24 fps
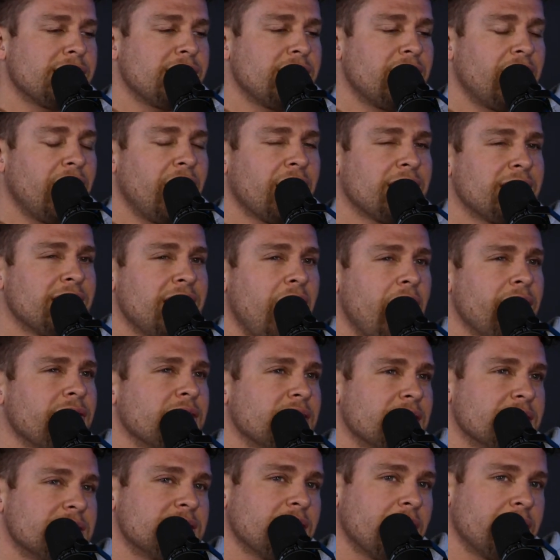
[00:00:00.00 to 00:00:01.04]
and the
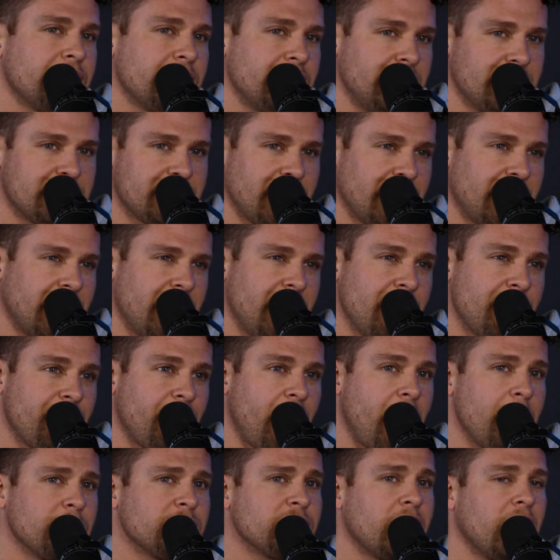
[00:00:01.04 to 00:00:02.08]
evidence of it is if
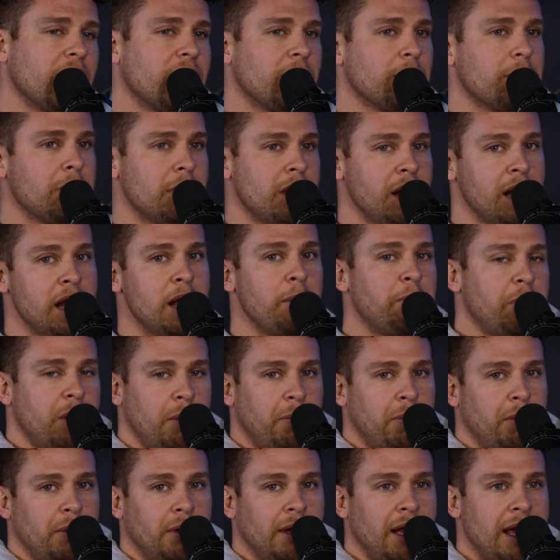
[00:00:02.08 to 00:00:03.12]
I'm trying to
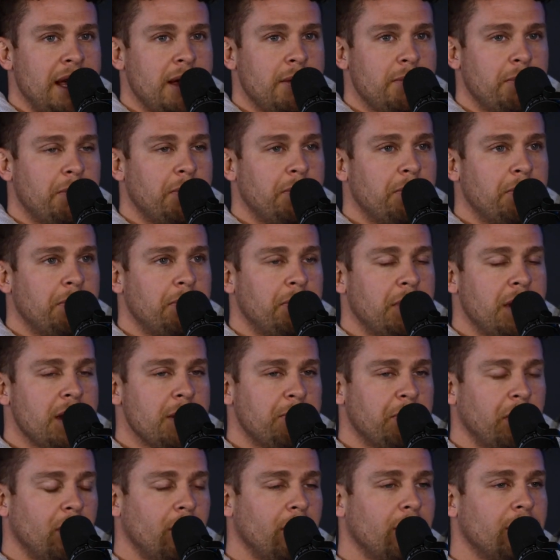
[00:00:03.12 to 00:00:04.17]
manipulate
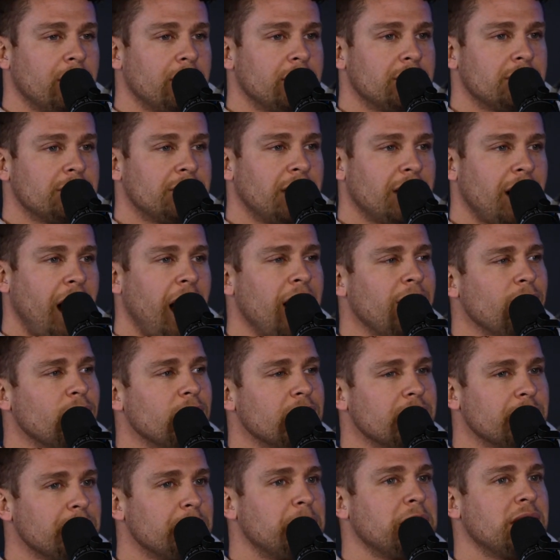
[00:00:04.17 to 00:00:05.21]
people, then I
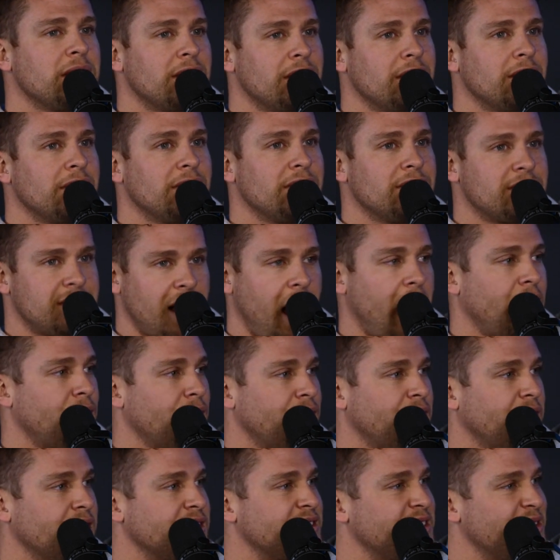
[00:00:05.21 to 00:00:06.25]
wouldn't be
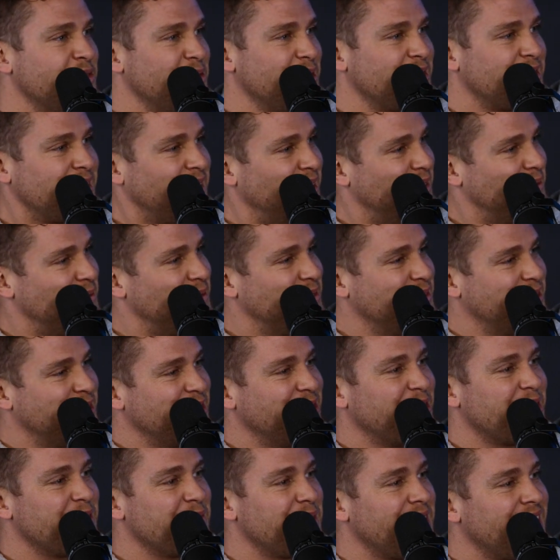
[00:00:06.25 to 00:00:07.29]
sacrificing with them. You
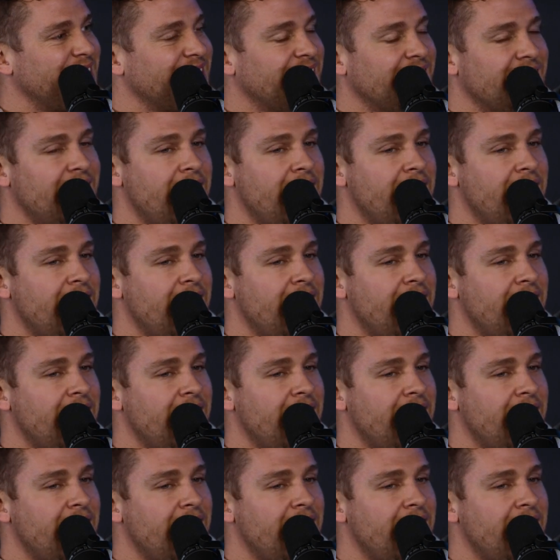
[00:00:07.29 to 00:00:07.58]
know what I mean?